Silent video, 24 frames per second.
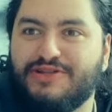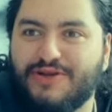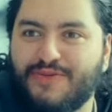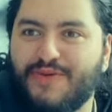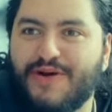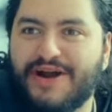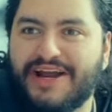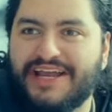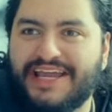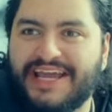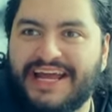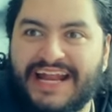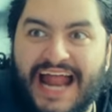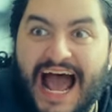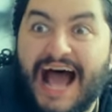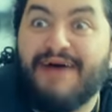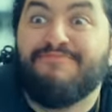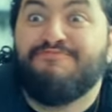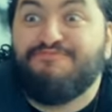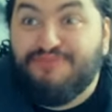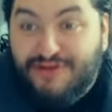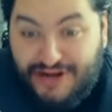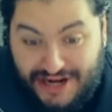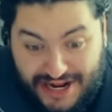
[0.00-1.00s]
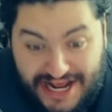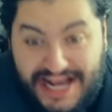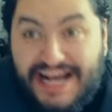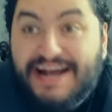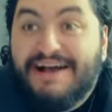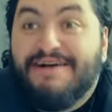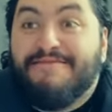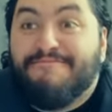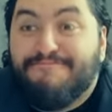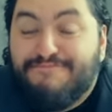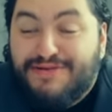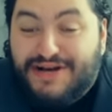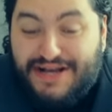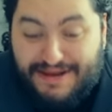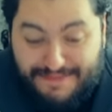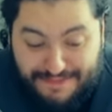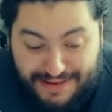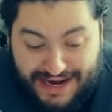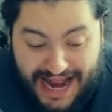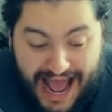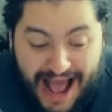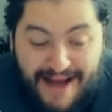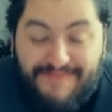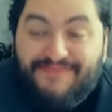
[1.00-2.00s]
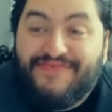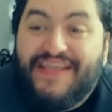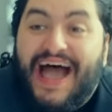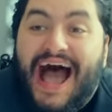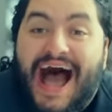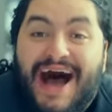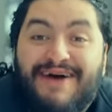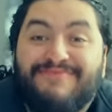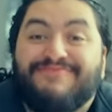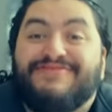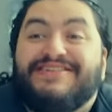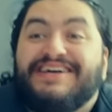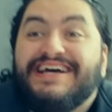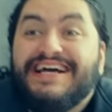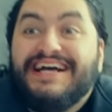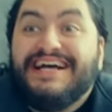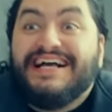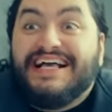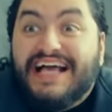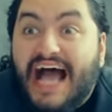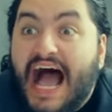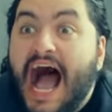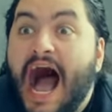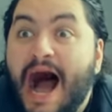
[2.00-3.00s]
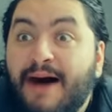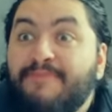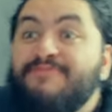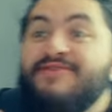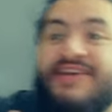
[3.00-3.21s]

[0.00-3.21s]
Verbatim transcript: the work years. in. I'm put ten fucking but, but years. I'm I'm ten fucking